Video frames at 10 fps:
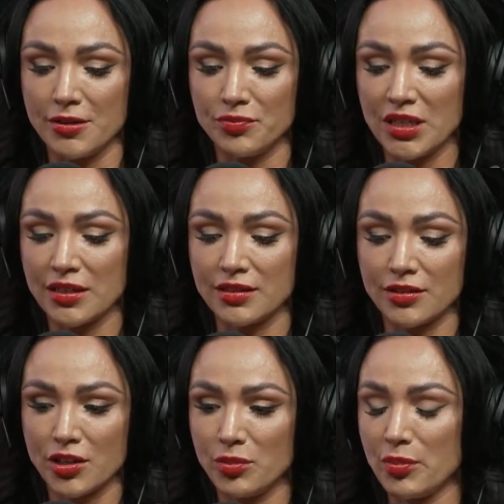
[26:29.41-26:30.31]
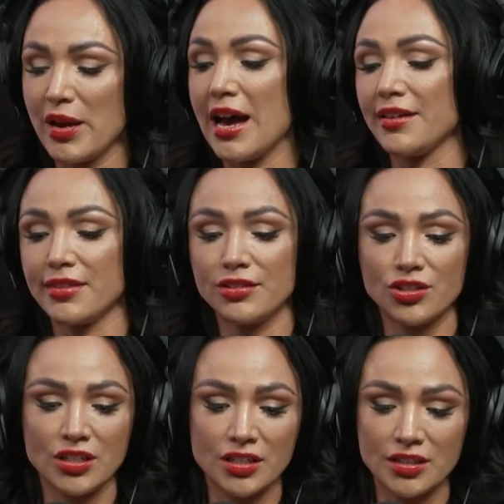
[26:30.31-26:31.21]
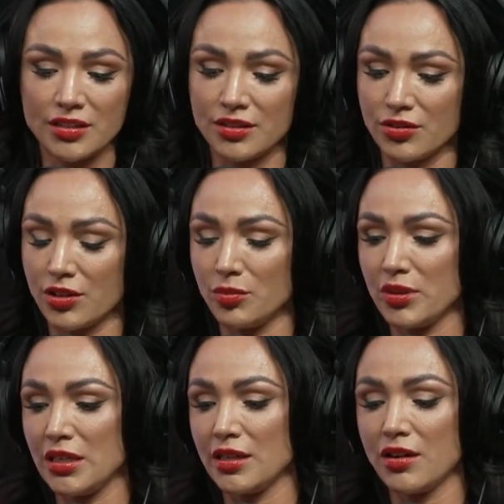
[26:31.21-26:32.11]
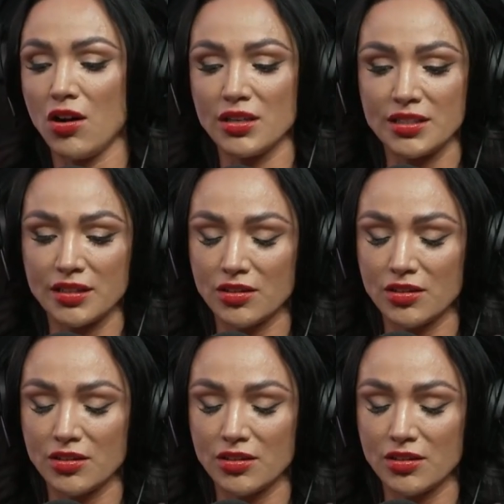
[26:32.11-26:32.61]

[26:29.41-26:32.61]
Because there could be pathogens, there could be caustic,